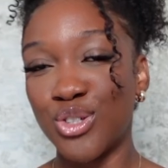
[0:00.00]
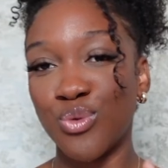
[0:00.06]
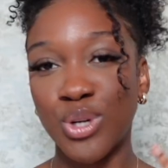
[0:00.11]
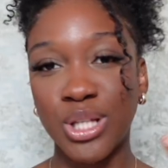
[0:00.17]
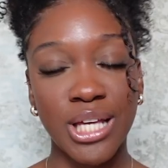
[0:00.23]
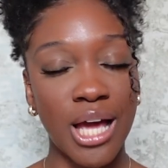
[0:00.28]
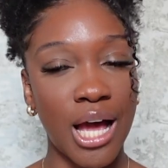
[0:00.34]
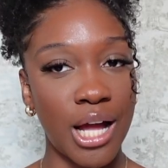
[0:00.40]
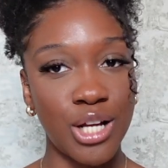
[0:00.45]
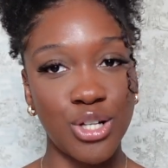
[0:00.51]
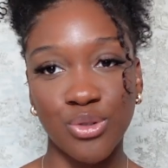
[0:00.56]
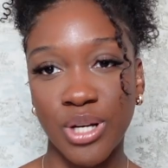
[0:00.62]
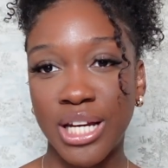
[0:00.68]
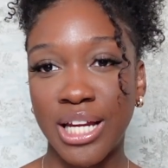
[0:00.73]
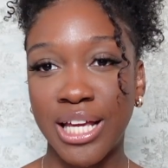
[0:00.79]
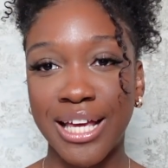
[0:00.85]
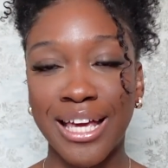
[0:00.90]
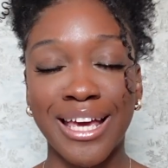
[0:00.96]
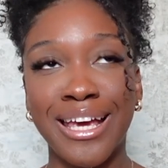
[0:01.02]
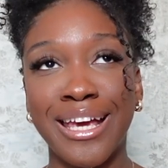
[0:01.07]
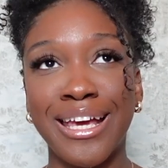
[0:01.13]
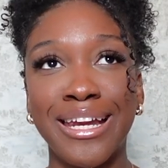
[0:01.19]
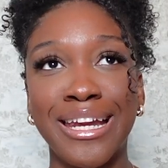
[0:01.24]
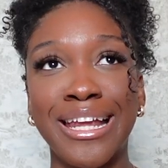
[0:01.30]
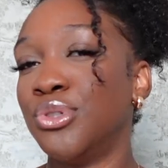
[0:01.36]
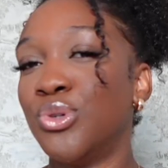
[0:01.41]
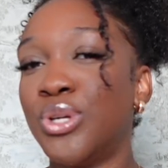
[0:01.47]
really hydrating,
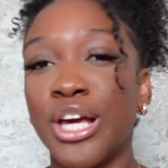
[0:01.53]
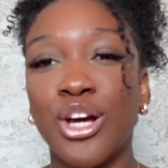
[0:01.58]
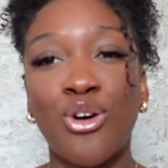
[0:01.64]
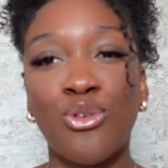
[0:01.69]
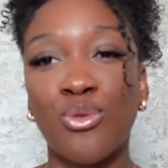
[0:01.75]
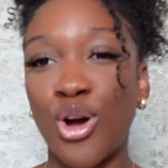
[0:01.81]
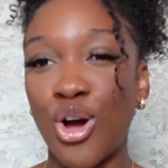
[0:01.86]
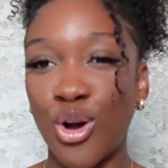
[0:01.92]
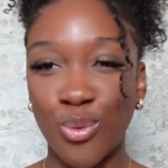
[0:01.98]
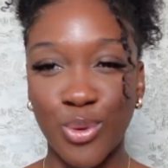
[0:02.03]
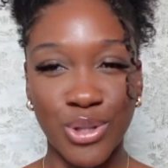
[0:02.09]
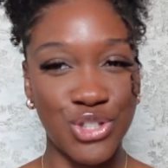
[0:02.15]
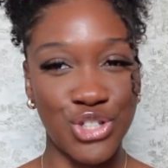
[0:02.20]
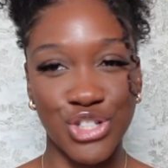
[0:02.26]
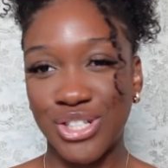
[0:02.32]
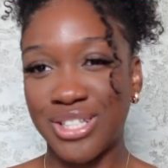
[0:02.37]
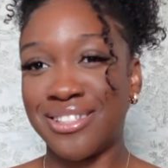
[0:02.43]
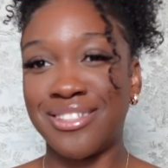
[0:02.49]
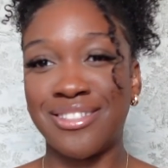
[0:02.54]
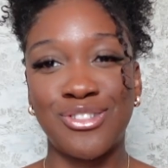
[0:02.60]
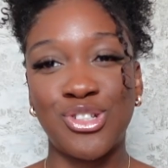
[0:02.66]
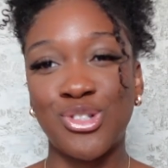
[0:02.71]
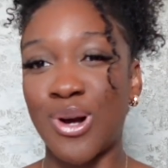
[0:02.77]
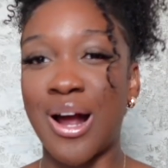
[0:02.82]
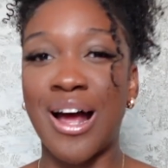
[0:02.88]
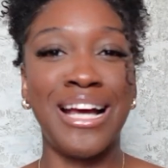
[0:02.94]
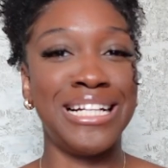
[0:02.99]
and you can't go wrong with just
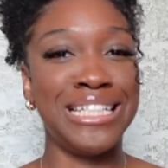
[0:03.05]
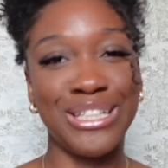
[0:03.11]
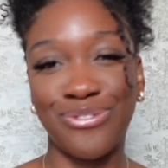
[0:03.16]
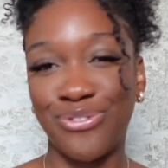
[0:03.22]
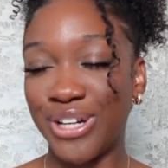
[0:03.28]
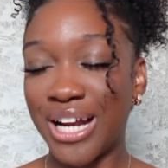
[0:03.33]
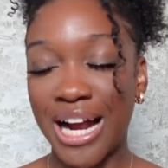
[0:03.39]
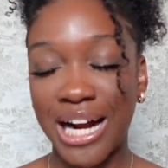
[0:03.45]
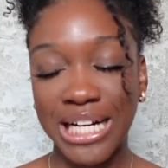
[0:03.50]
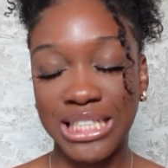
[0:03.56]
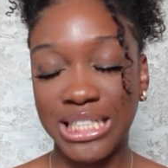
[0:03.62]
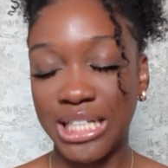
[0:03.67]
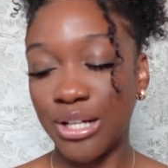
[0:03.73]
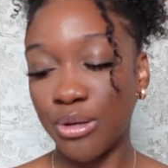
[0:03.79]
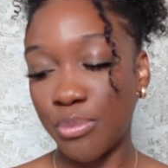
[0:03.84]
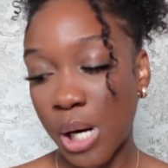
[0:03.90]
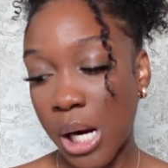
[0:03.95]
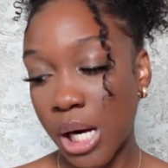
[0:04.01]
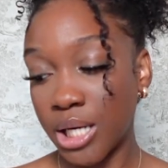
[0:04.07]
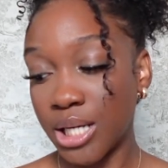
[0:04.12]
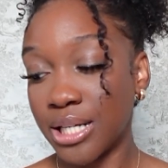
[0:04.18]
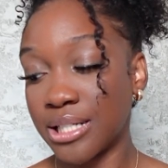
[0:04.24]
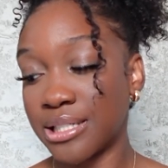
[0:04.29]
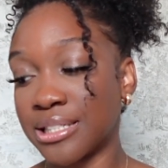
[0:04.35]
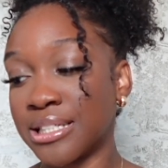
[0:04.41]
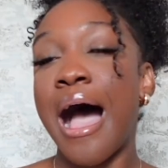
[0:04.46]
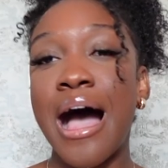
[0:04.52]
trying different hydrating
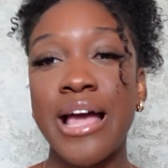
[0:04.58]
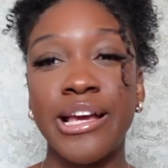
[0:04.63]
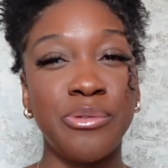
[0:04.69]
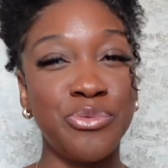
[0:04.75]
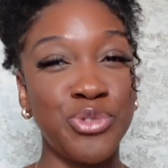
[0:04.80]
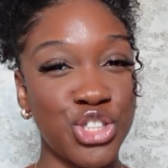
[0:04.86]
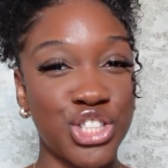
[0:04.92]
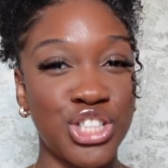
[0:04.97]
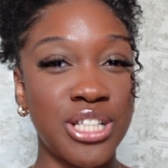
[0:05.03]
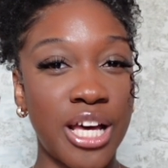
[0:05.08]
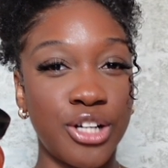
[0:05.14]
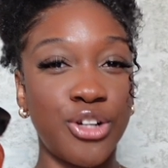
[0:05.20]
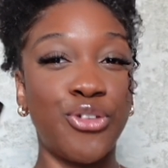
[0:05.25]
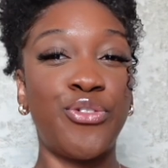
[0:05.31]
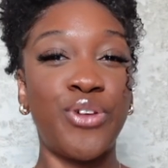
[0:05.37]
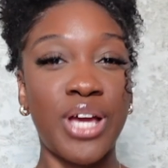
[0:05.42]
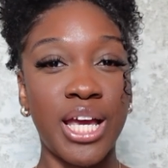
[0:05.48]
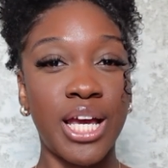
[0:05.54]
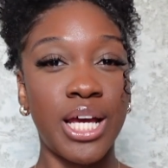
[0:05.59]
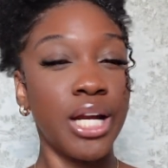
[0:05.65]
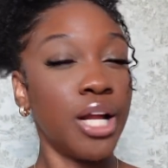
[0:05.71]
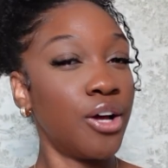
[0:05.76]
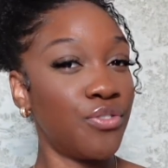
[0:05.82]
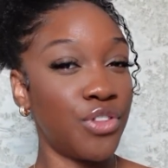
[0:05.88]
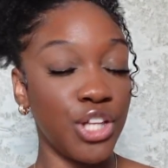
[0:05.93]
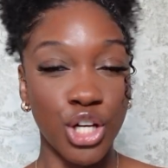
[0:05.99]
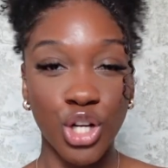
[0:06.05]
products. I am just not a fan
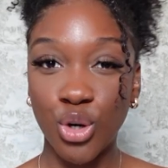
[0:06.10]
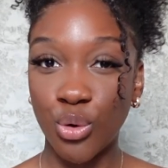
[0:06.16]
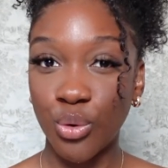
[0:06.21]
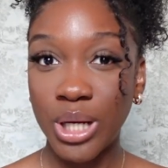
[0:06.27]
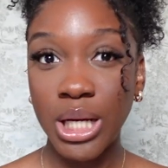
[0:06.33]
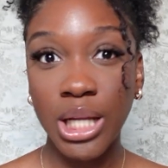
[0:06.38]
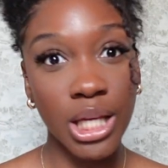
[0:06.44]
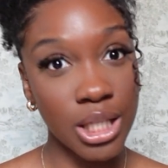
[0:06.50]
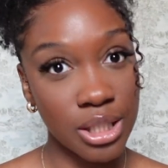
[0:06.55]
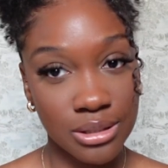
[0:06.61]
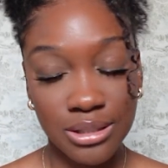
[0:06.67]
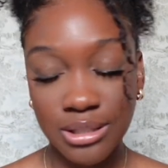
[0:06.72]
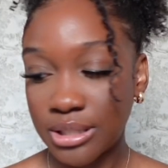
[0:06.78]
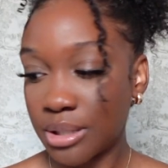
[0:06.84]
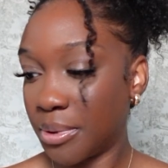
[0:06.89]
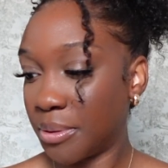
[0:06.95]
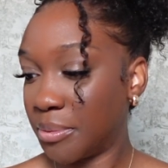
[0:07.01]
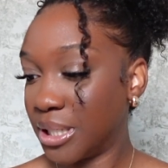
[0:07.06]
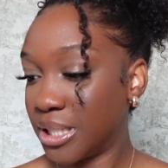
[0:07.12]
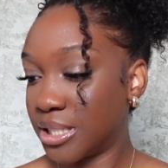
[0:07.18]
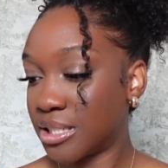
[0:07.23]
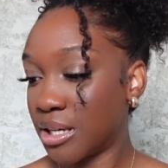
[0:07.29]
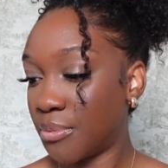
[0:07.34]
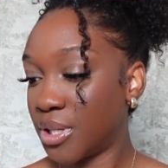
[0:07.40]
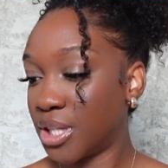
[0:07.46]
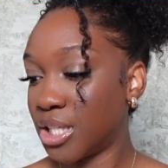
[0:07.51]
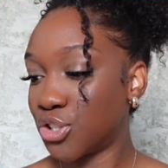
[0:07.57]
of the ingredients, baby.
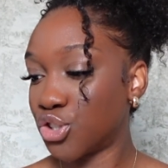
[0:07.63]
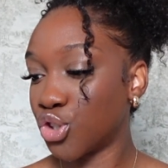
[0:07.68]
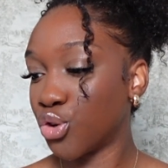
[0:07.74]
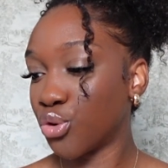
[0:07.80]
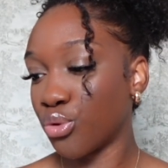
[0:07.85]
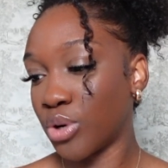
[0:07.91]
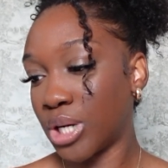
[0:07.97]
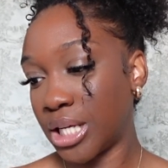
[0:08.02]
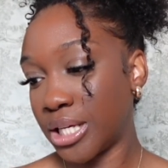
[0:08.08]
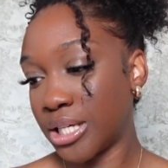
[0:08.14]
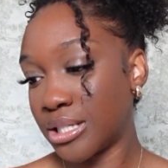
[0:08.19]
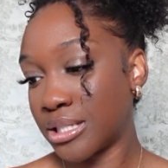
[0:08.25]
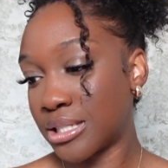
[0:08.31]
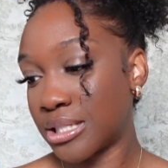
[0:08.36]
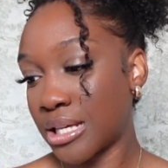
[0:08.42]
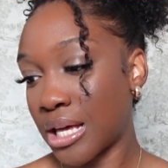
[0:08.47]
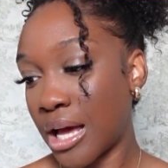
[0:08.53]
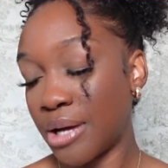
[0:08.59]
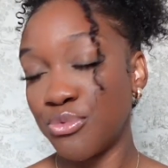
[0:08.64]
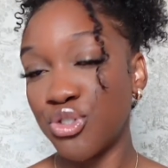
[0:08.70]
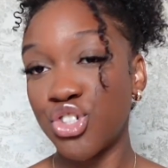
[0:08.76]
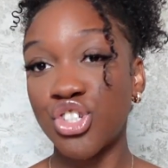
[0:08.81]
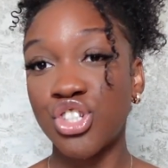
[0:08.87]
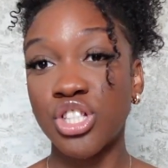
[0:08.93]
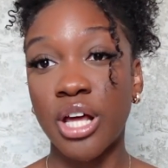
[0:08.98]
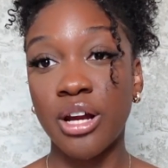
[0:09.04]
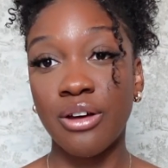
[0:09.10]
Some of these ingredients I'm
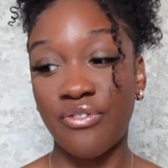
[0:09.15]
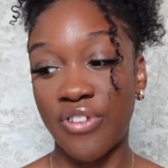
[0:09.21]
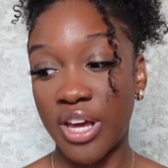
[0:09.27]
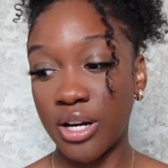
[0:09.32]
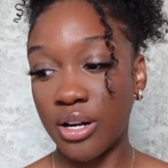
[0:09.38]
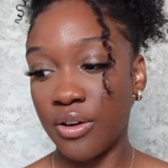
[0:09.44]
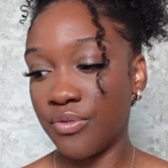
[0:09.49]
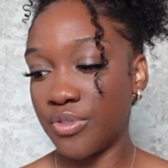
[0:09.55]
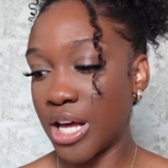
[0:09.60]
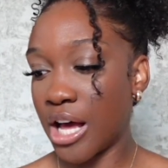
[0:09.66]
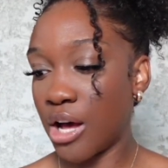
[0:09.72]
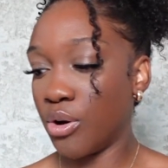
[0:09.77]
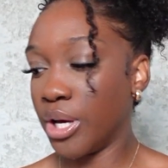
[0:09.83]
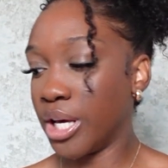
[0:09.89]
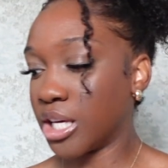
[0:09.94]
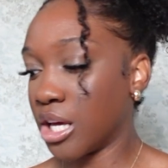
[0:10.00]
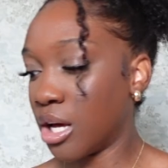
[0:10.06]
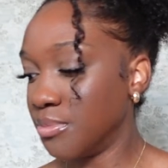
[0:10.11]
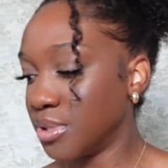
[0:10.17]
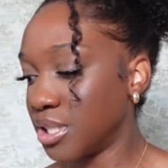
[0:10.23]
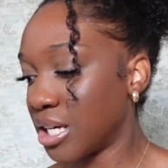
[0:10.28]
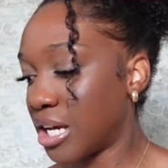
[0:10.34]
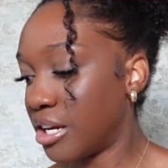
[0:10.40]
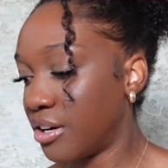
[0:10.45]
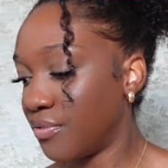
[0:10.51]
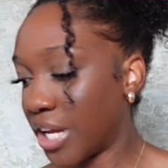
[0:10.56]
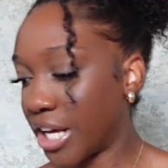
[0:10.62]
just not a fan of. Now it comes in
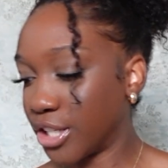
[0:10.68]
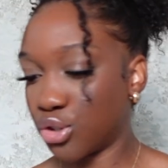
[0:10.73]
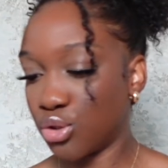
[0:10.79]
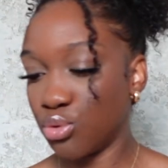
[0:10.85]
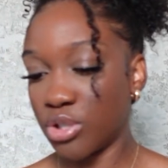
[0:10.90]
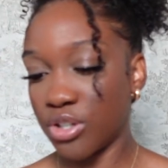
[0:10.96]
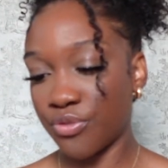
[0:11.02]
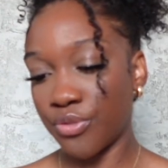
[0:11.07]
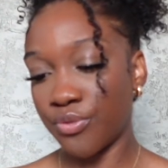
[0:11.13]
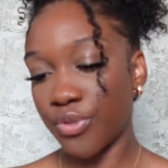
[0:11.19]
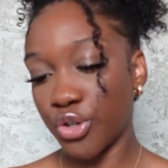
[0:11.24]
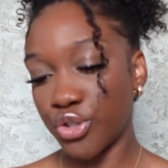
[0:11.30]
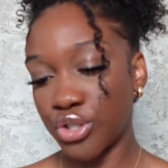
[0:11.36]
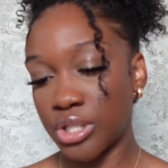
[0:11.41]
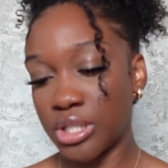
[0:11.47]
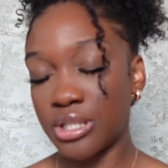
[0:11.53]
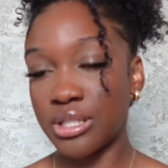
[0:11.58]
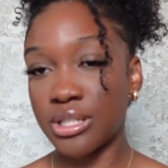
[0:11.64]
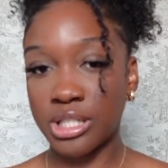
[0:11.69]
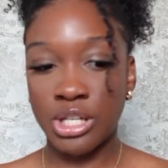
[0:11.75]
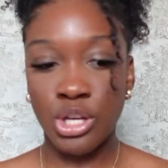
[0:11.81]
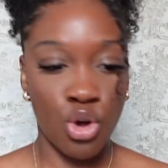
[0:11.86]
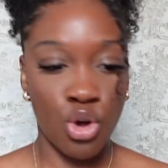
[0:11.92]
kind of like 2 different versions.